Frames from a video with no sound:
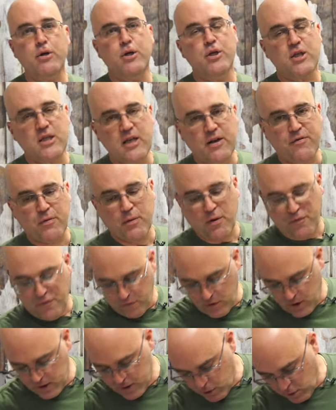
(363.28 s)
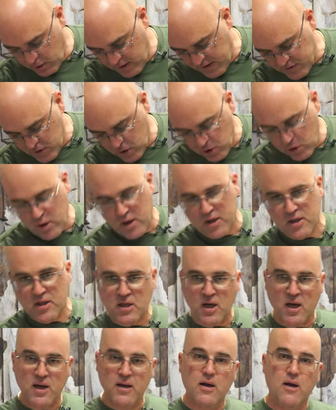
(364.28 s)
it here, you see it from the front, you don't have to look
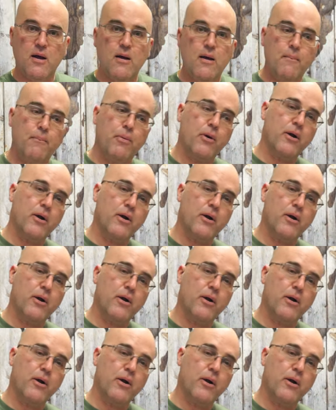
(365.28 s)
on the side.